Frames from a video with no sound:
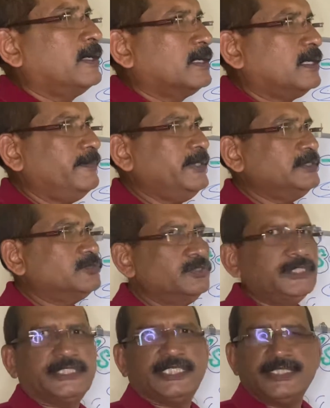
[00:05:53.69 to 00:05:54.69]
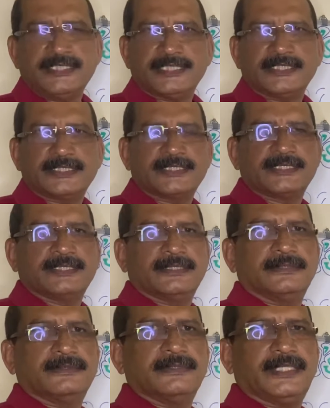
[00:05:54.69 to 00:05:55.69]
Coming to the tenses,
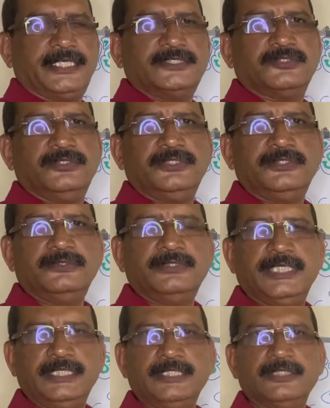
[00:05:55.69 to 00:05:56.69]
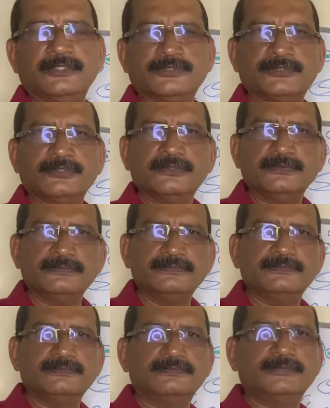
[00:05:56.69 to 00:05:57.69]
I told you earlier also,
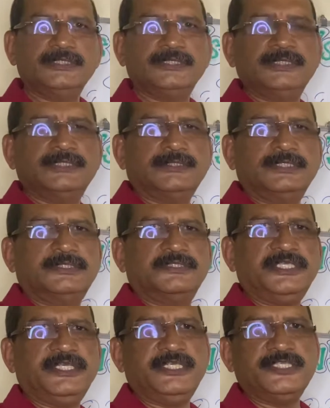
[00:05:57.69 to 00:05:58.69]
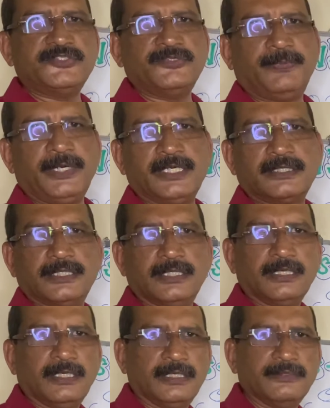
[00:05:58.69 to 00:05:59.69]
this is the trickiest part
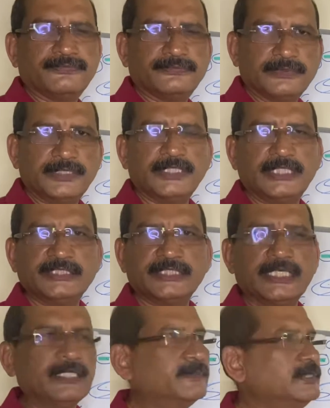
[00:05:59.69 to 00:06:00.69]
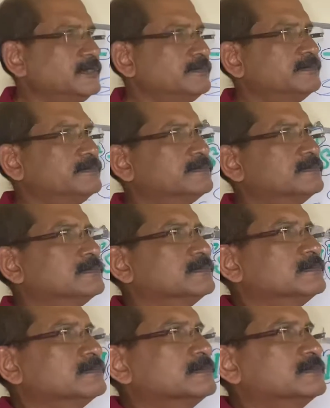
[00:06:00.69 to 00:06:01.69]
of English grammar.
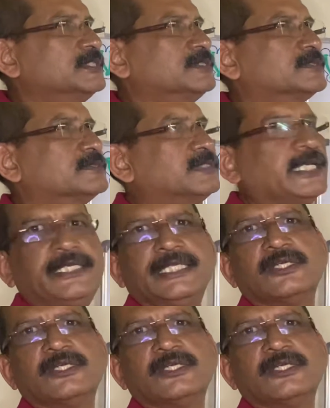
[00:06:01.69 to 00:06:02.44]
This slightly